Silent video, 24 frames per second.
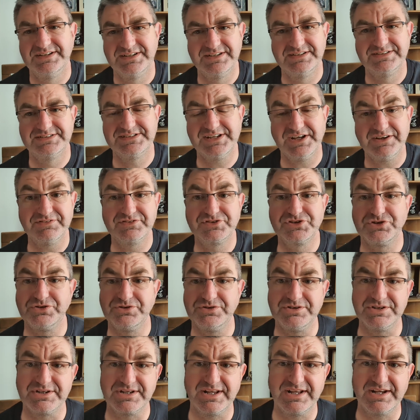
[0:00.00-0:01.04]

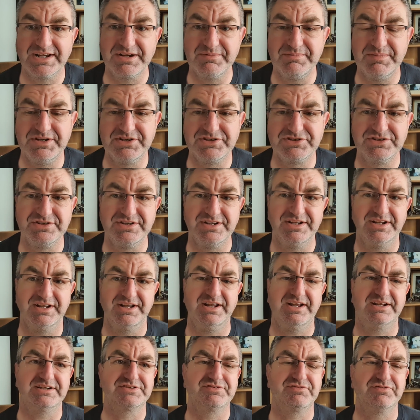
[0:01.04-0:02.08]
Self-talk, like I mentioned in the
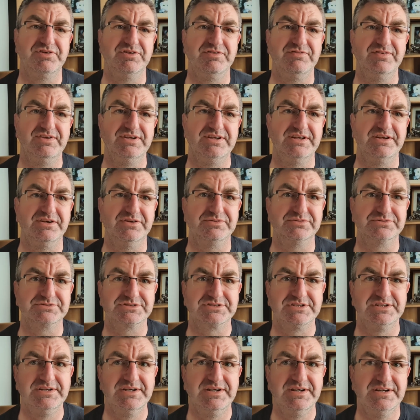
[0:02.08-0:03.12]
last few videos.
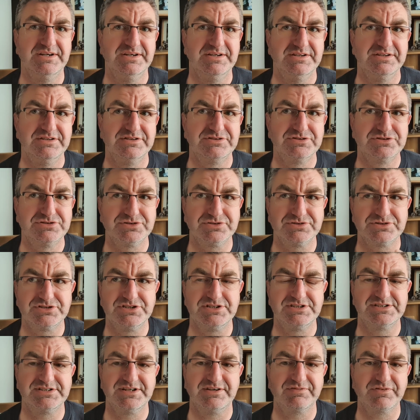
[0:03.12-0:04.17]
Talk to
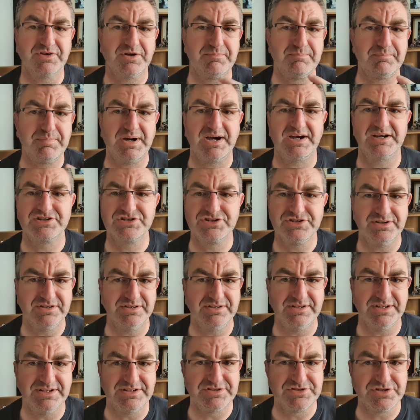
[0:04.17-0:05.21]
yourself
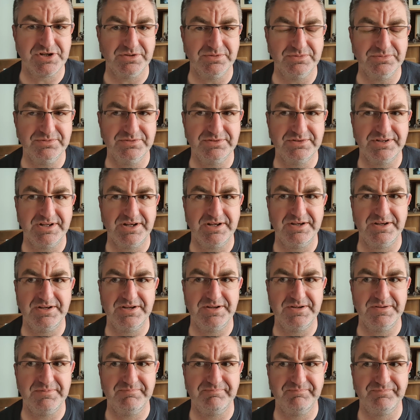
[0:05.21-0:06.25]
compassionately. Don't
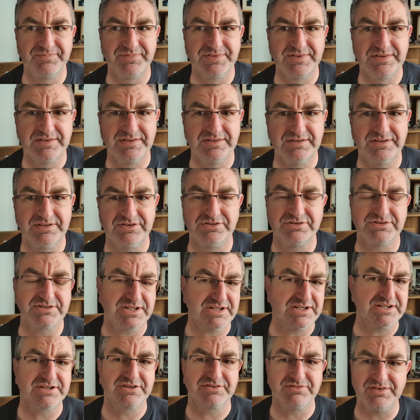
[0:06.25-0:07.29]

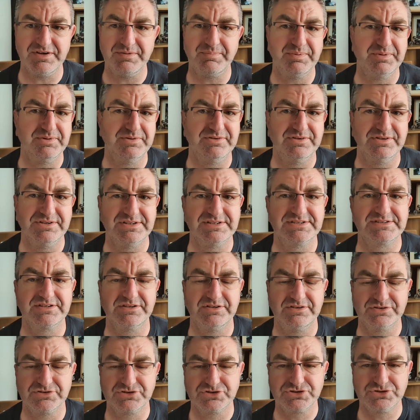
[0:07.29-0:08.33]
get a grip and all this
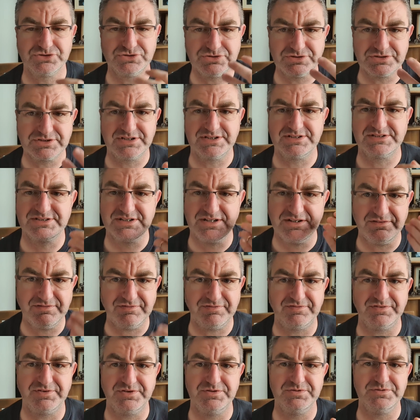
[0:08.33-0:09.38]
lot. Talk yourself
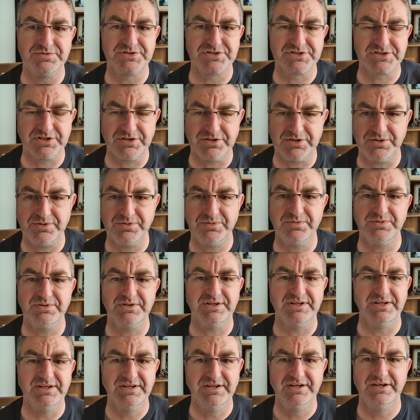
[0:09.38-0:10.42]
through
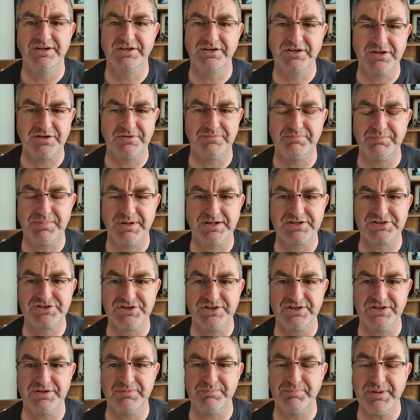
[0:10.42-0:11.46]
slowly and
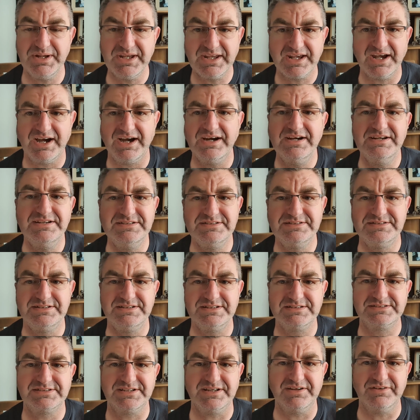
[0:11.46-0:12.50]
compassionately. Be kind to
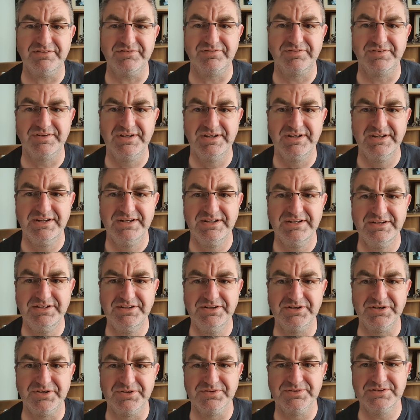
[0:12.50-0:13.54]
yourself.
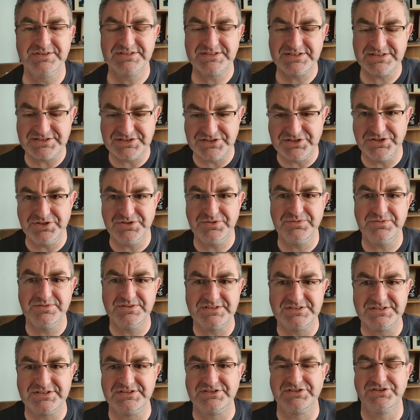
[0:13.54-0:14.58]
This is you.
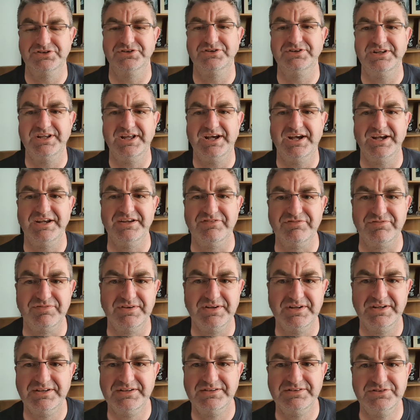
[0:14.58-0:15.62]
This is your life.
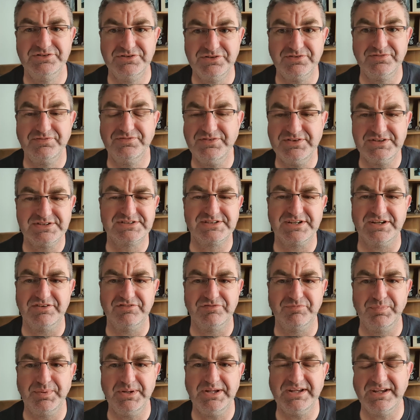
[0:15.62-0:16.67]
Love
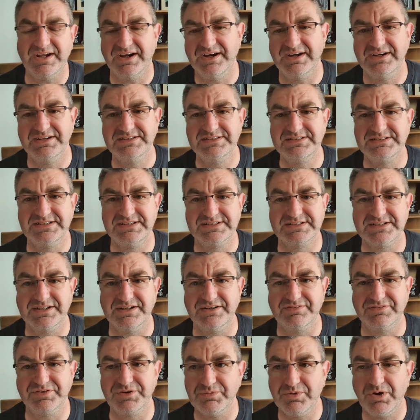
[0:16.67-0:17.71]
yourself. Be kind to
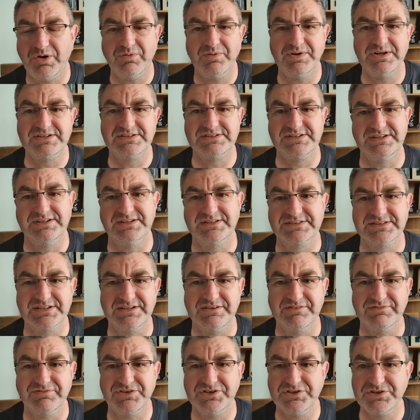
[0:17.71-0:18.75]
yourself. You owe it to
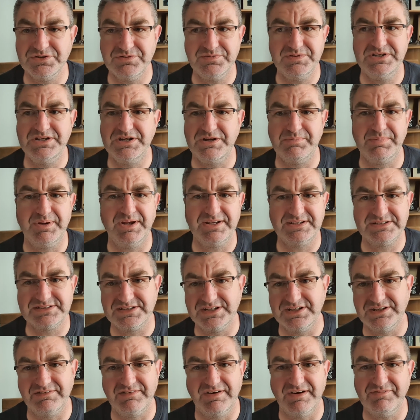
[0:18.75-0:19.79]
yourself. You're doing your best
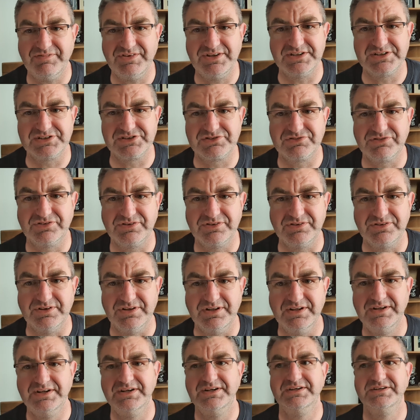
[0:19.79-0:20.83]
and you're having a struggle.